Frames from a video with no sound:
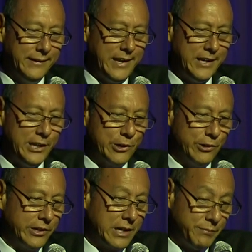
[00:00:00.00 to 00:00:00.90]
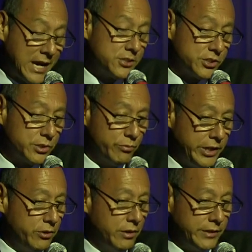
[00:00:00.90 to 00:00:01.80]
Katie Couric, I'm not just a
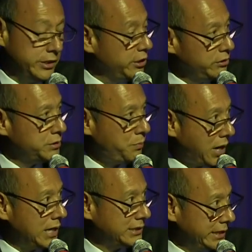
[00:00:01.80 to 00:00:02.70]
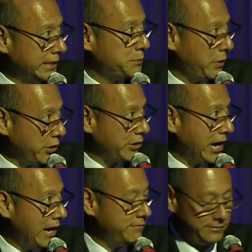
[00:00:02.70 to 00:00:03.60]
reader of the news, pause next
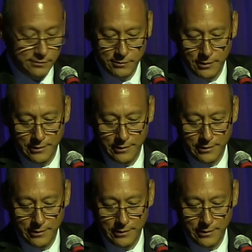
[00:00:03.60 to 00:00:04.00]
paragraph.